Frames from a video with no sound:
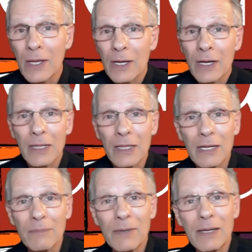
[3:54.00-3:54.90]
A
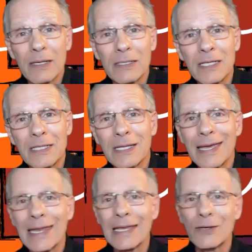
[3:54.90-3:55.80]
little bit just to
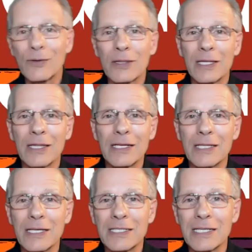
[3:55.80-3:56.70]
get into it, then
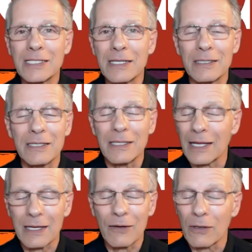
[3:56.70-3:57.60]
this isn't
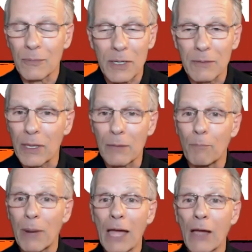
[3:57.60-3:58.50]
like going to be a big
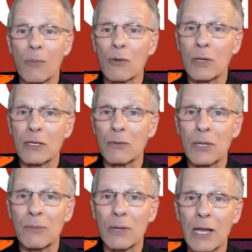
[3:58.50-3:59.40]
bio moment to
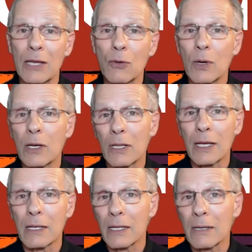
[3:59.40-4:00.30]
me, but I do want to lay
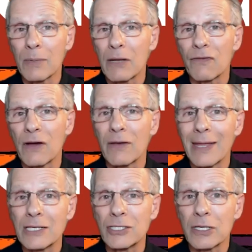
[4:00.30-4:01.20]
a little bit of
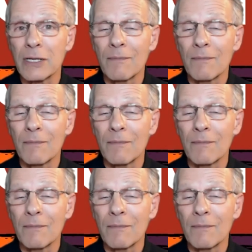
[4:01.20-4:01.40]
foundation